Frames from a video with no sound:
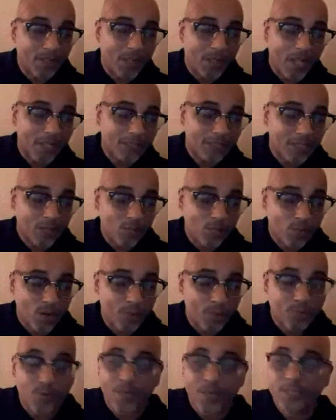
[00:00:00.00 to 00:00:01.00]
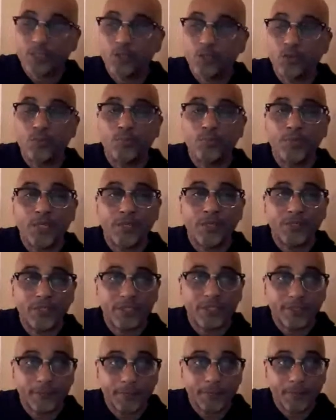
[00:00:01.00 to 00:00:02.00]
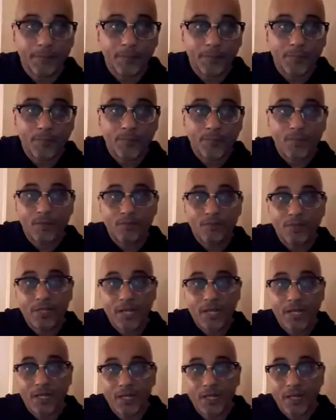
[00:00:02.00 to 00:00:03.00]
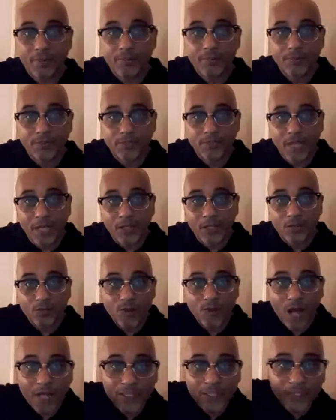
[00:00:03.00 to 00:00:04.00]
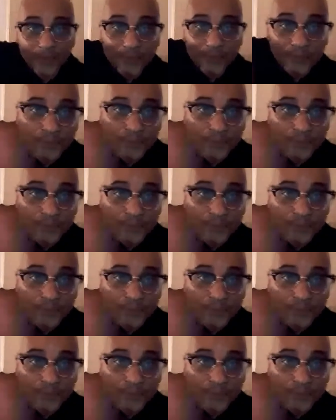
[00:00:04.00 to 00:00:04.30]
like that 1.2 billion for that company. Thank you, Rodney.